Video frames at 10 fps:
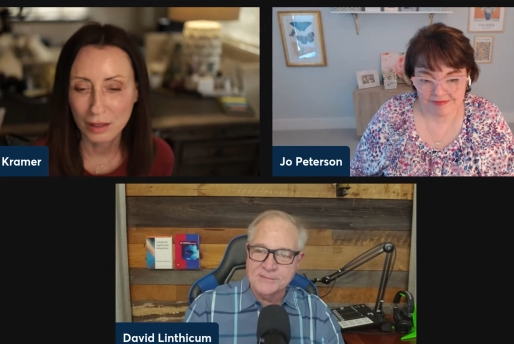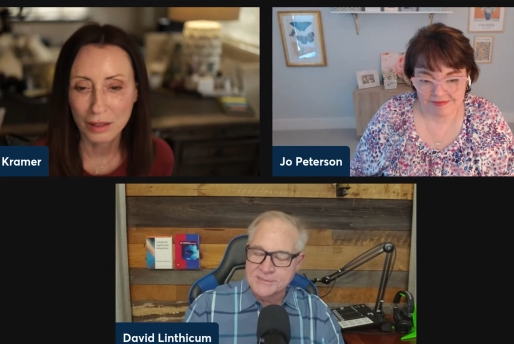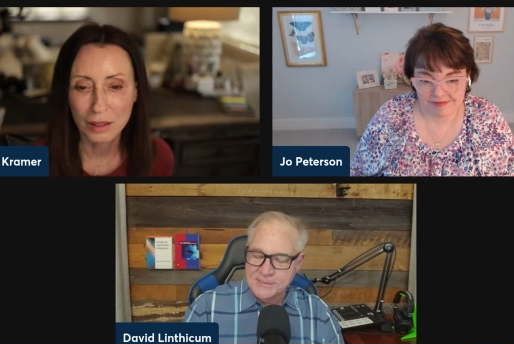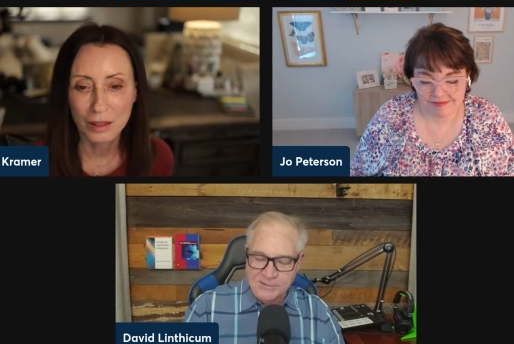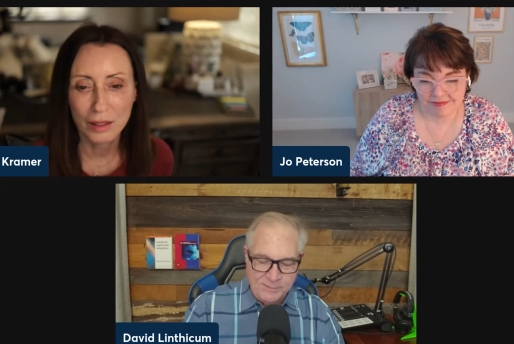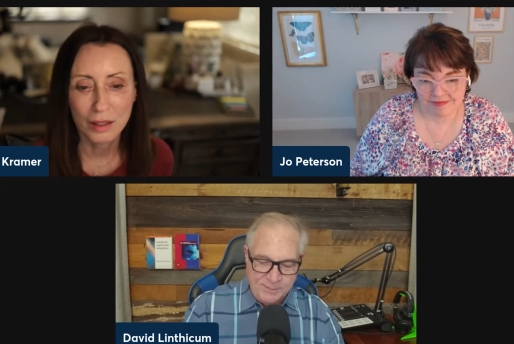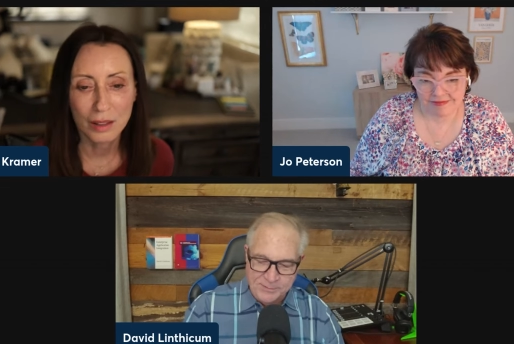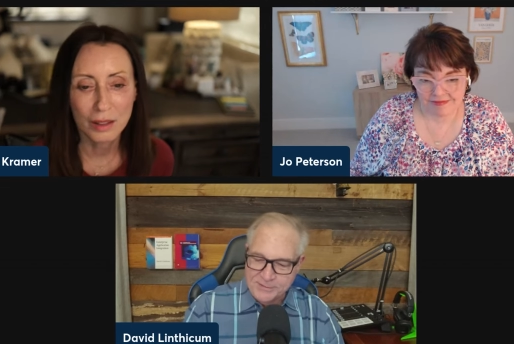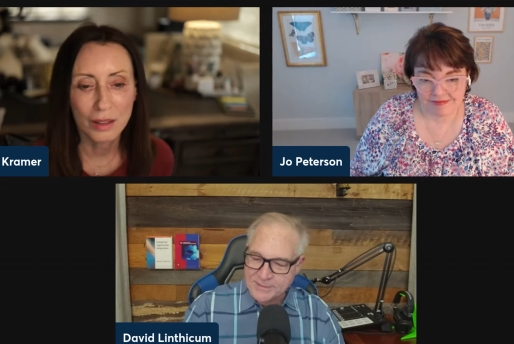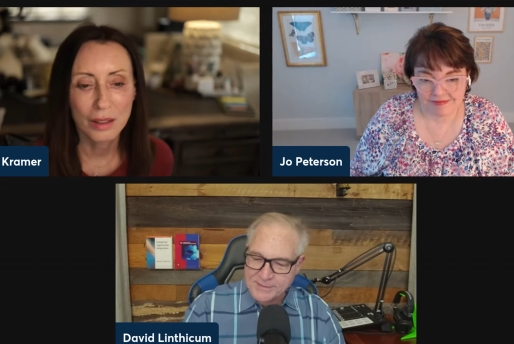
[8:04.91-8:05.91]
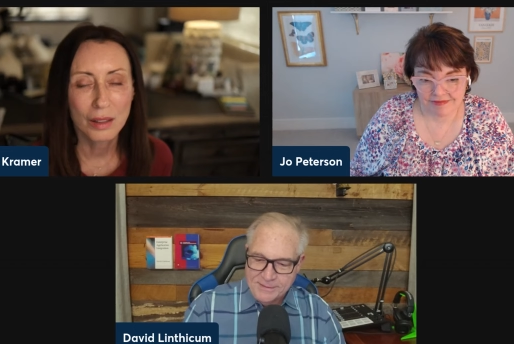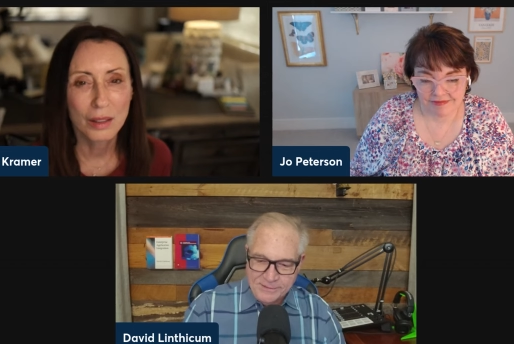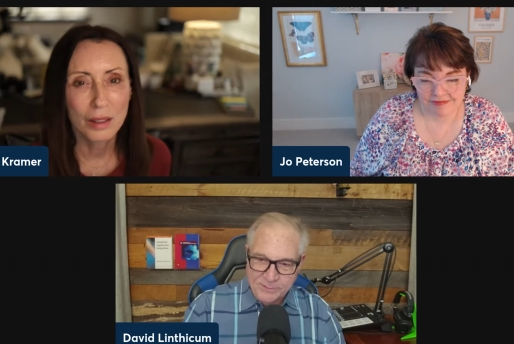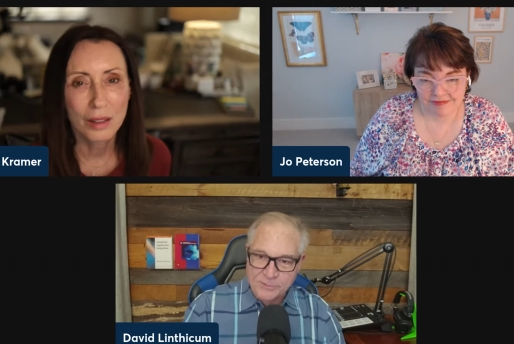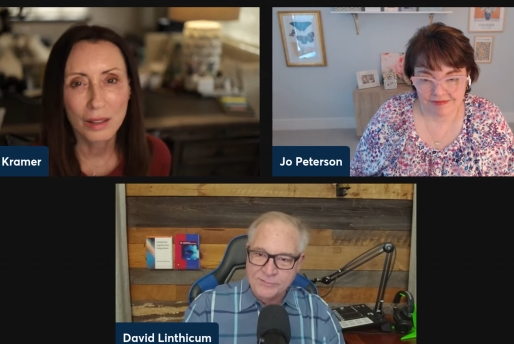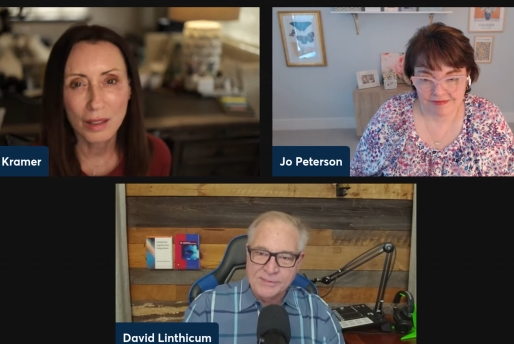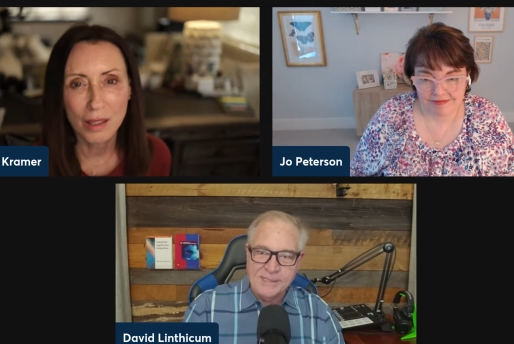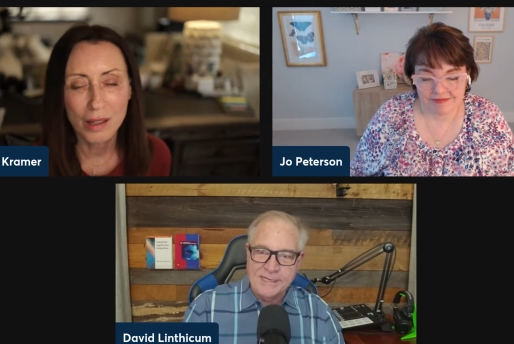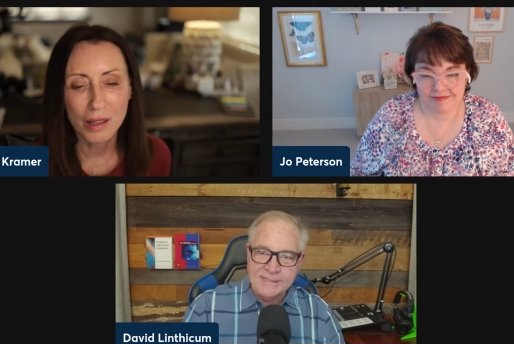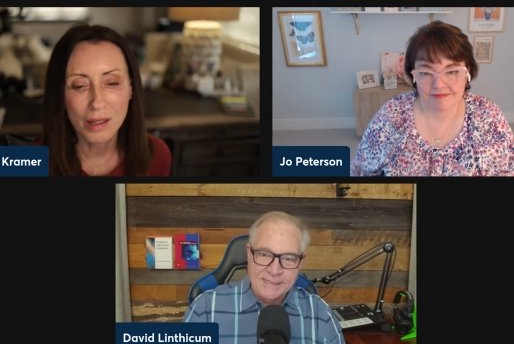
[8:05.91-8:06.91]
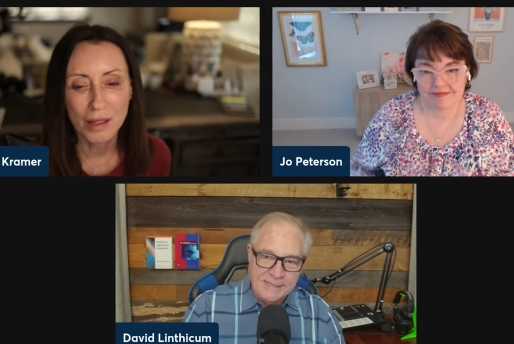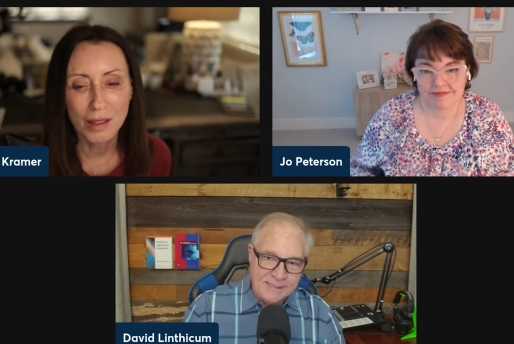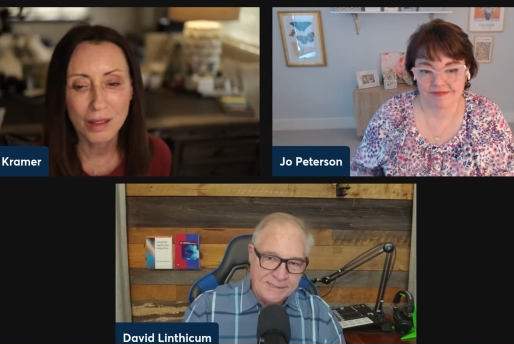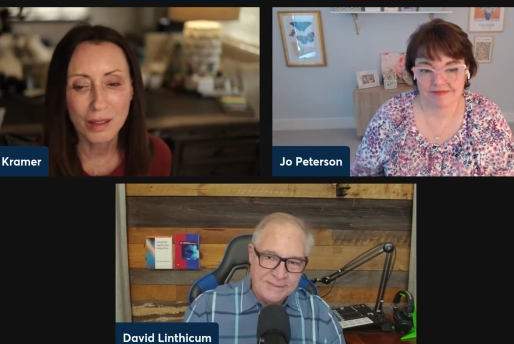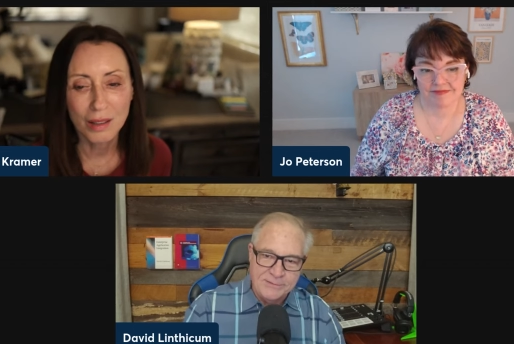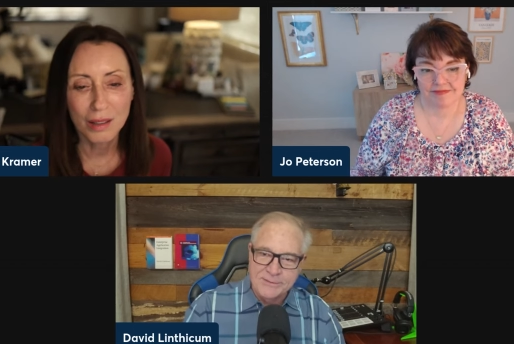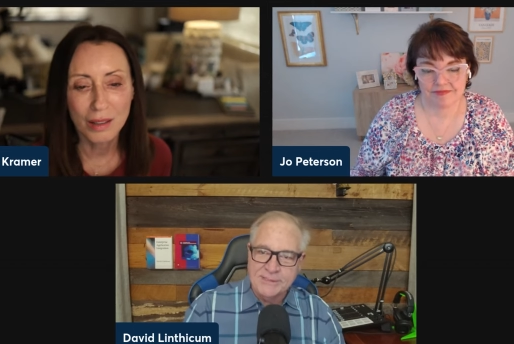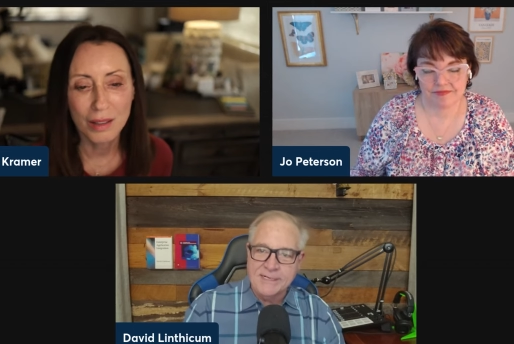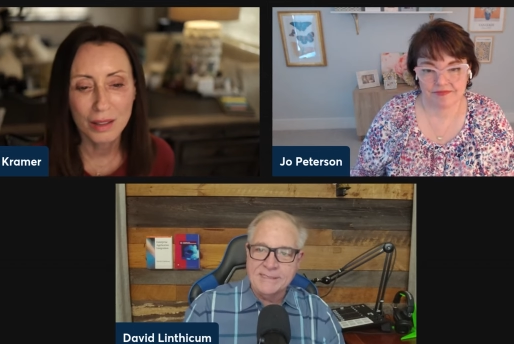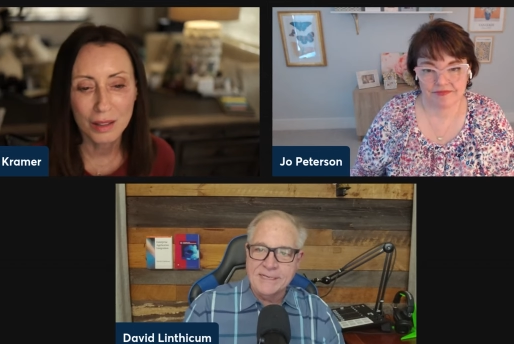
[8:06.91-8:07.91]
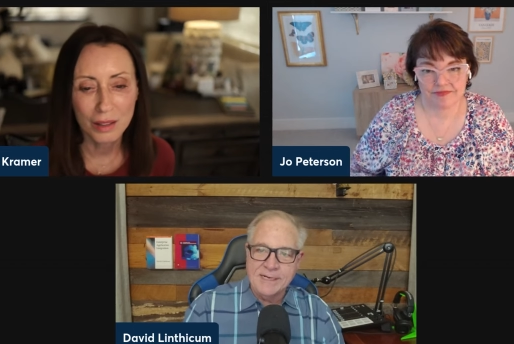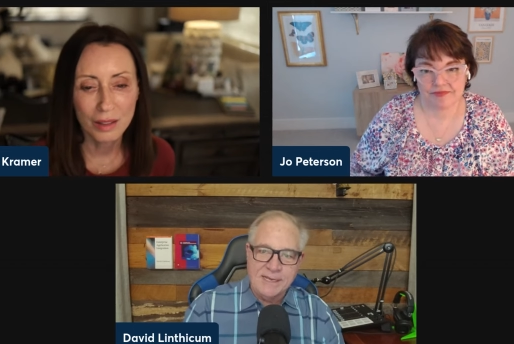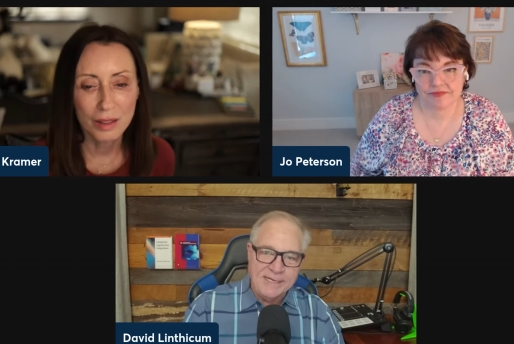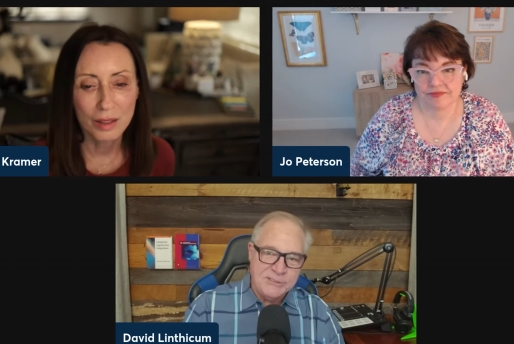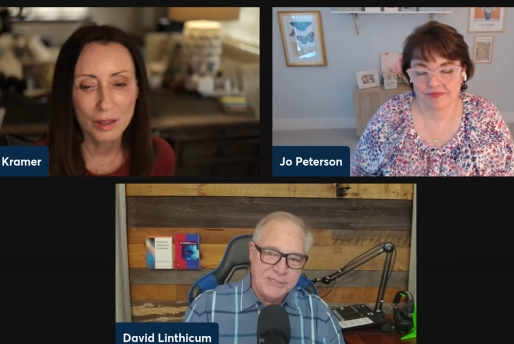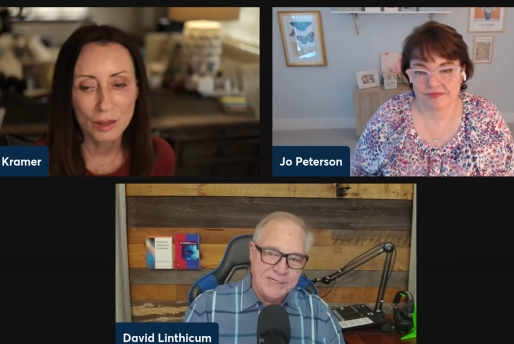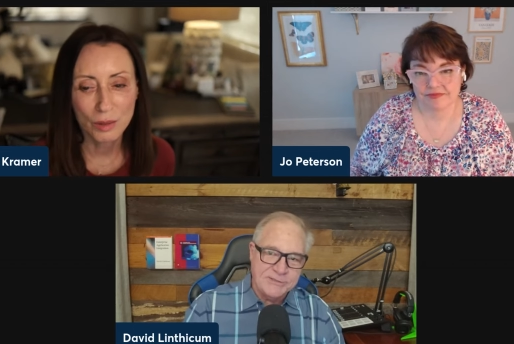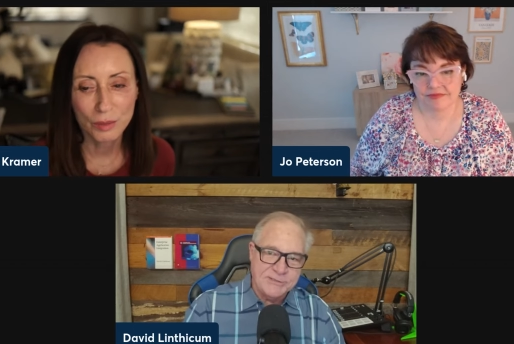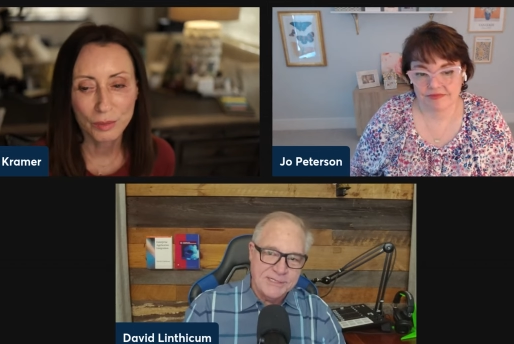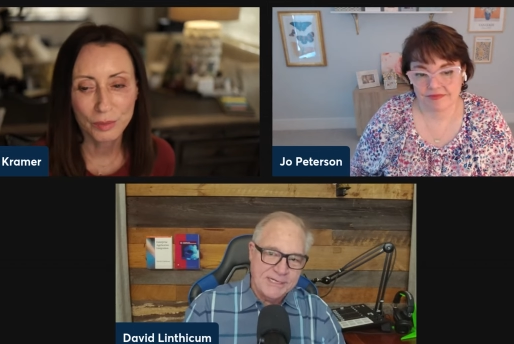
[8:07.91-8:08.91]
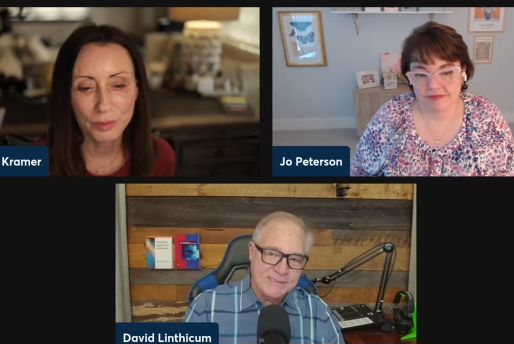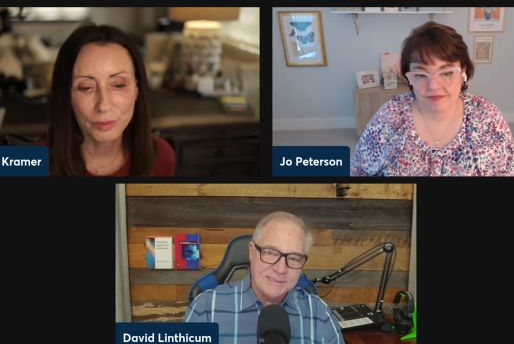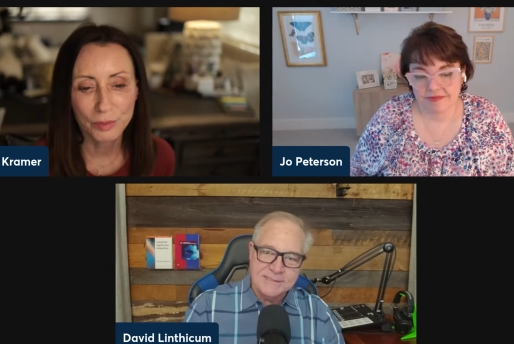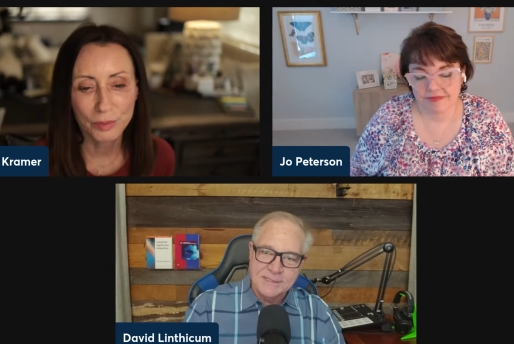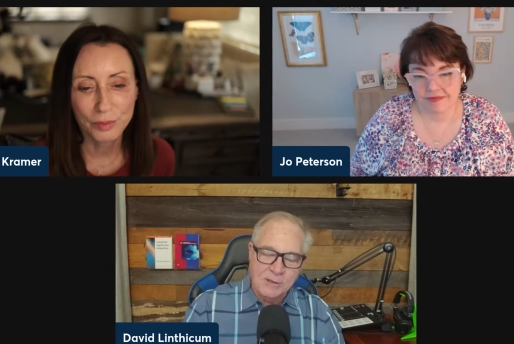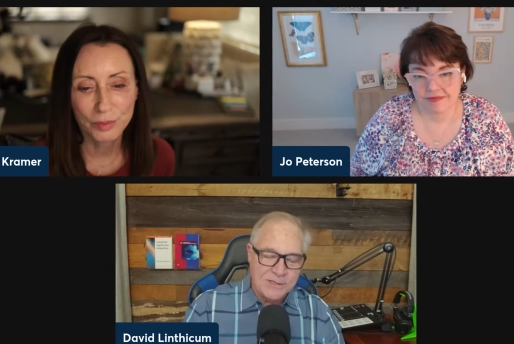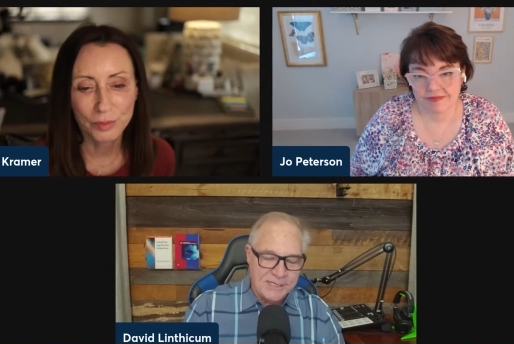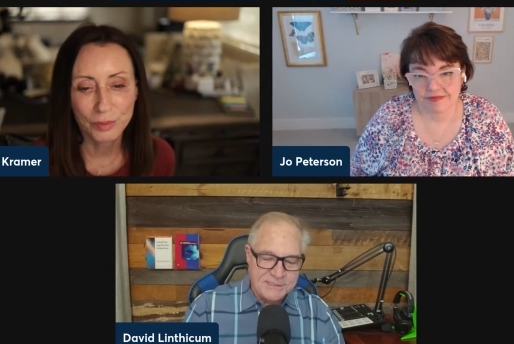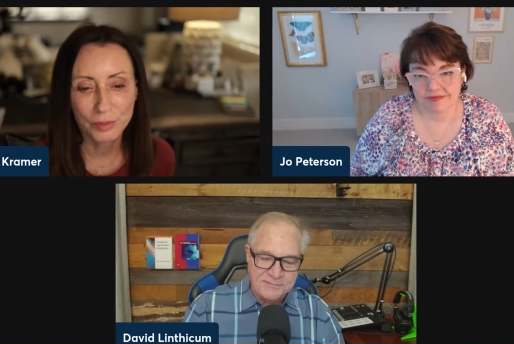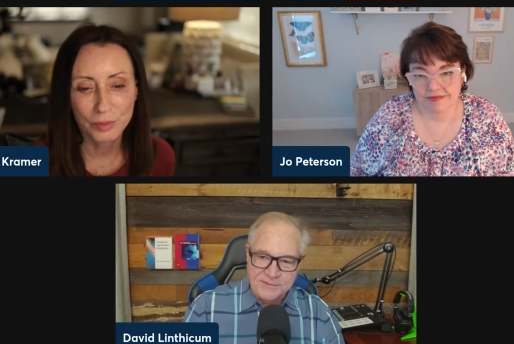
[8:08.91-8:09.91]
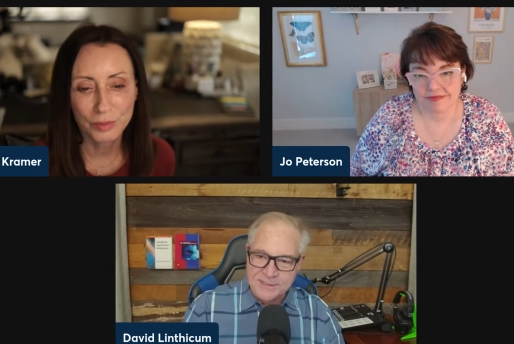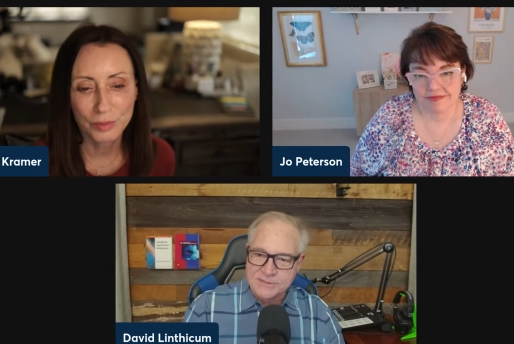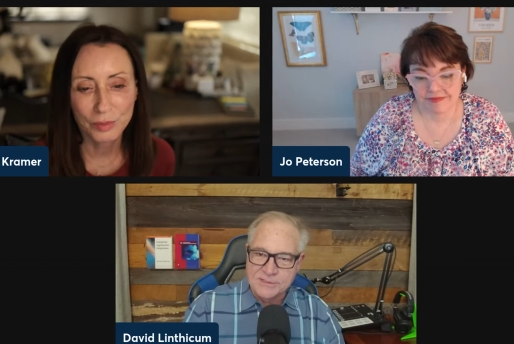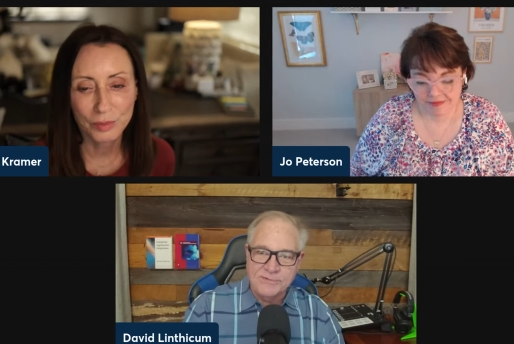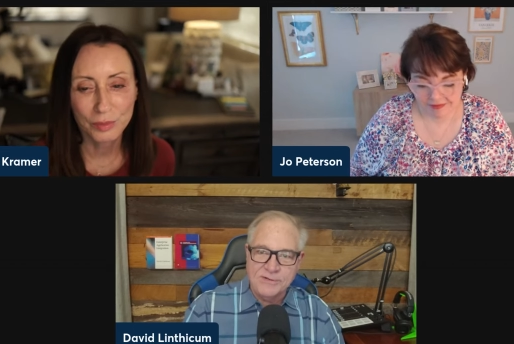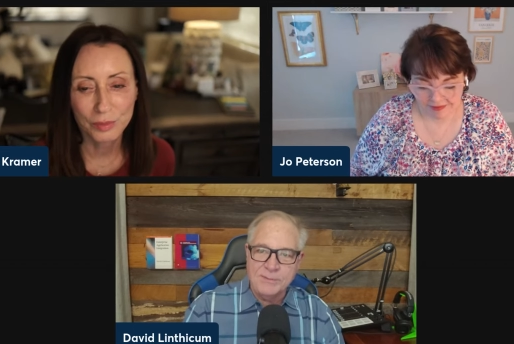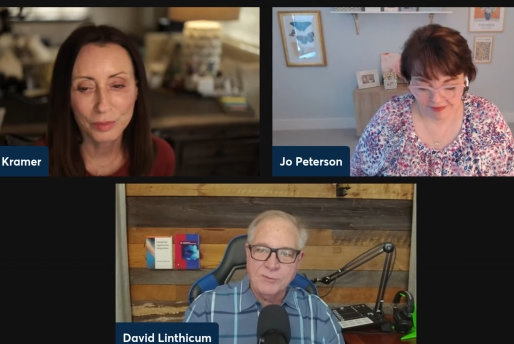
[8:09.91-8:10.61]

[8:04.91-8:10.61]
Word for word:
Speaker 1: Because you got to remember, you're moving a lot of data, you're doing a lot of data hygiene exercises, all kinds of things that are very